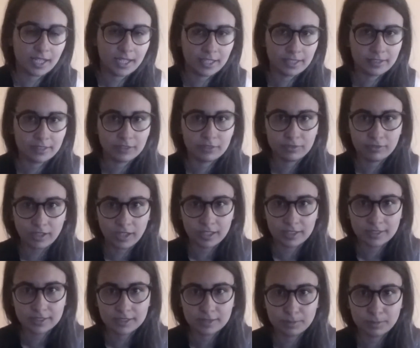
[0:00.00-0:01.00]
and the
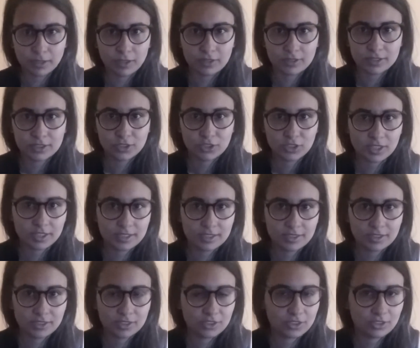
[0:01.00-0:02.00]
fans, because just